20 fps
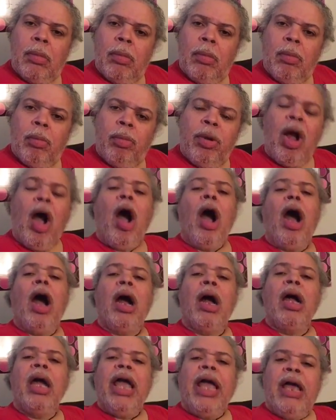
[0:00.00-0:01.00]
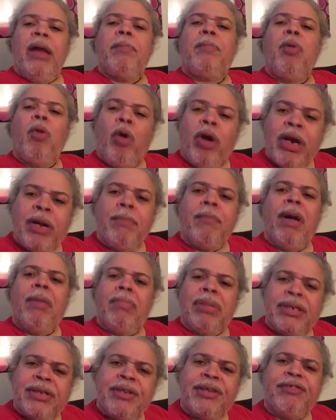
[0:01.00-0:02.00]
We are important
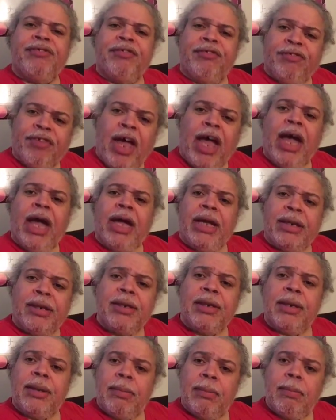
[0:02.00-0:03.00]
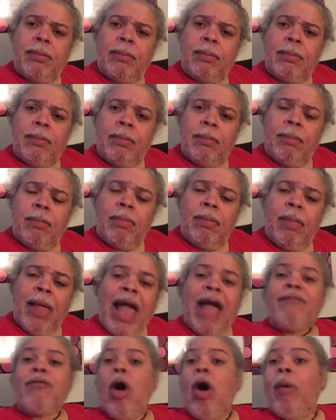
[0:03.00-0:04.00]
members of this society.
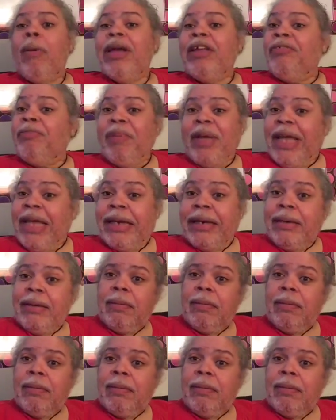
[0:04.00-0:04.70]
Have always been.